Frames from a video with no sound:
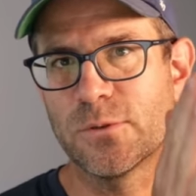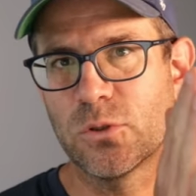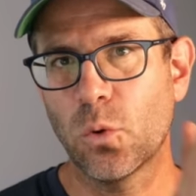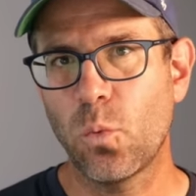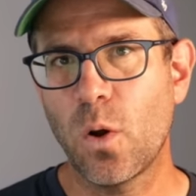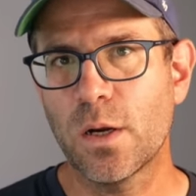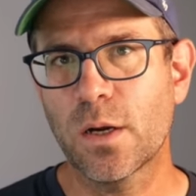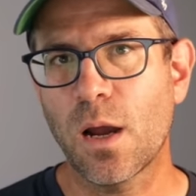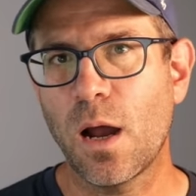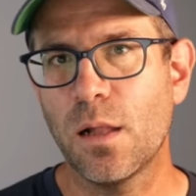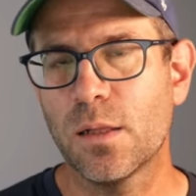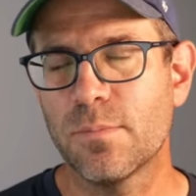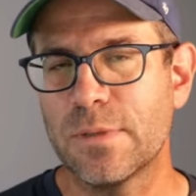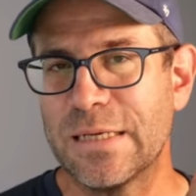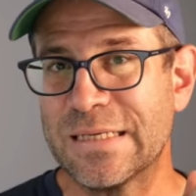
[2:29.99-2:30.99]
So one
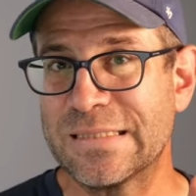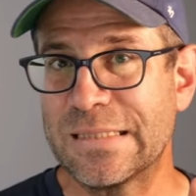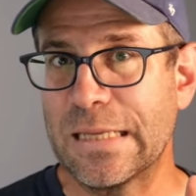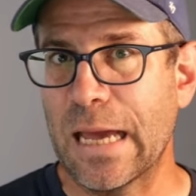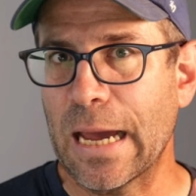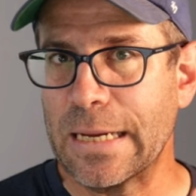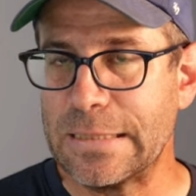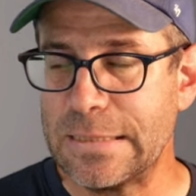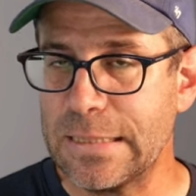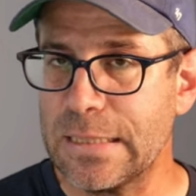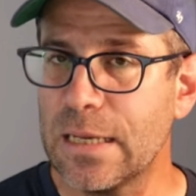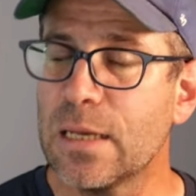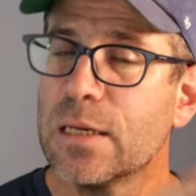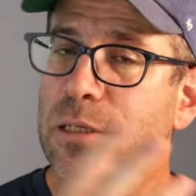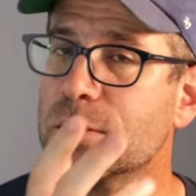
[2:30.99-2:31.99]
column is the
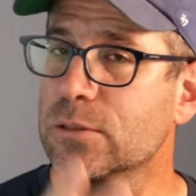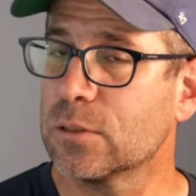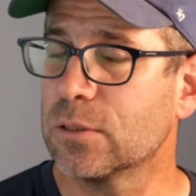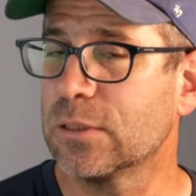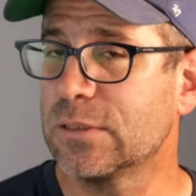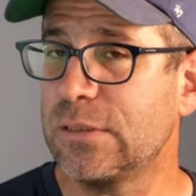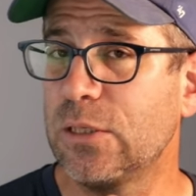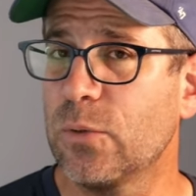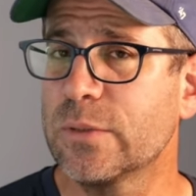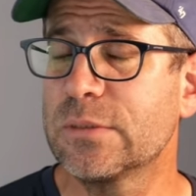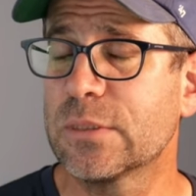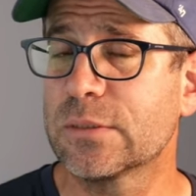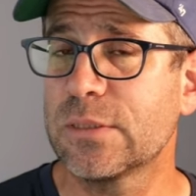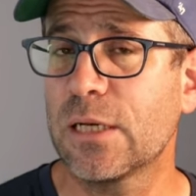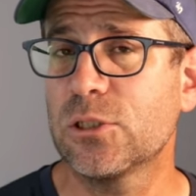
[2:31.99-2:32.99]
ID, so the sequence
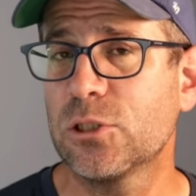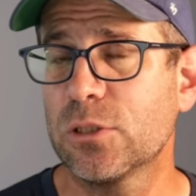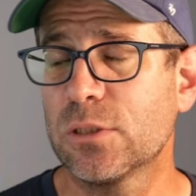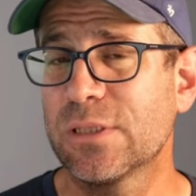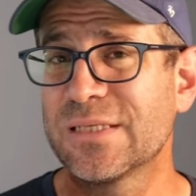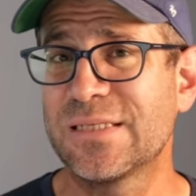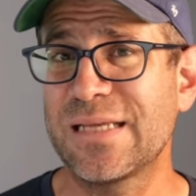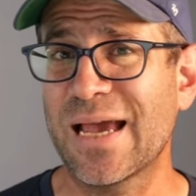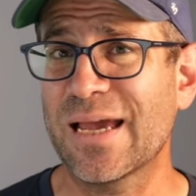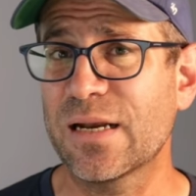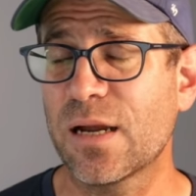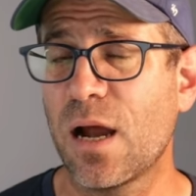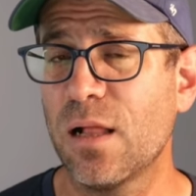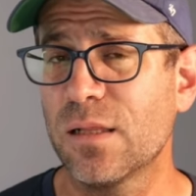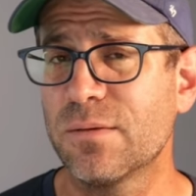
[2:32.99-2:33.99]
accession, the
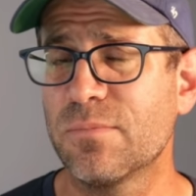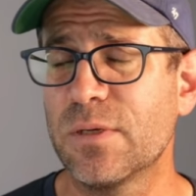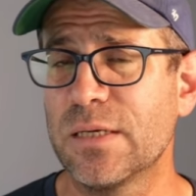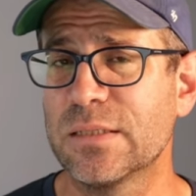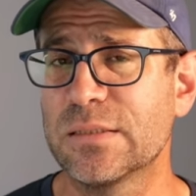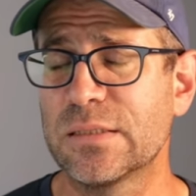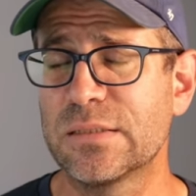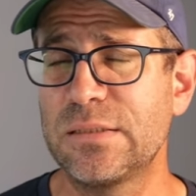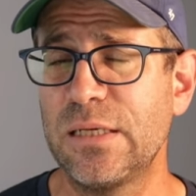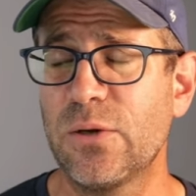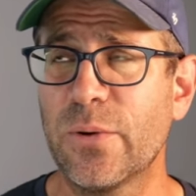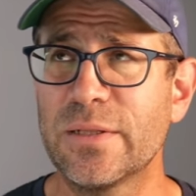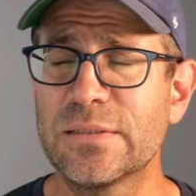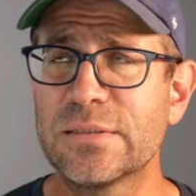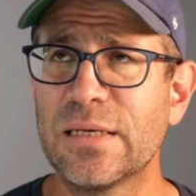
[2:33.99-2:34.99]
second column is the
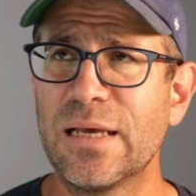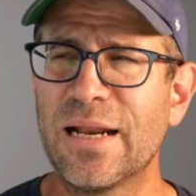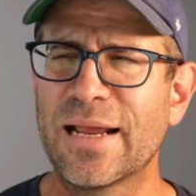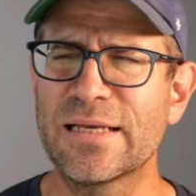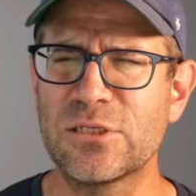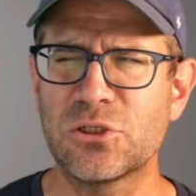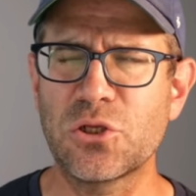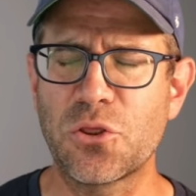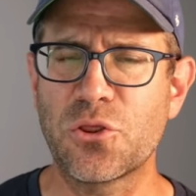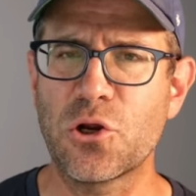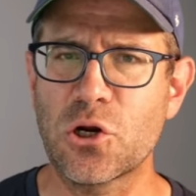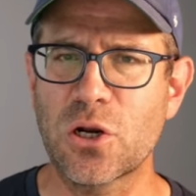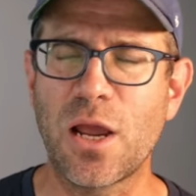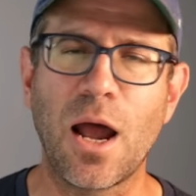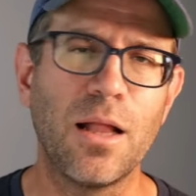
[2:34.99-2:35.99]
sequence, and I guess there's a
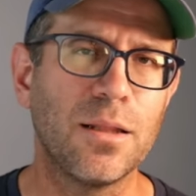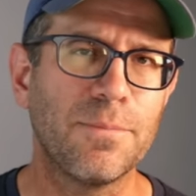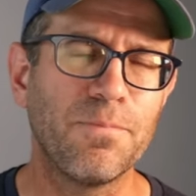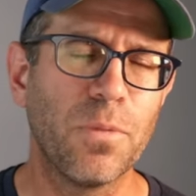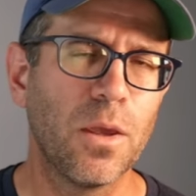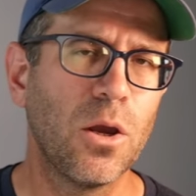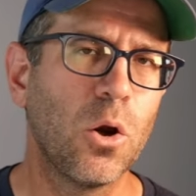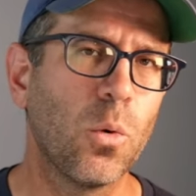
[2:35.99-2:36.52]
third column,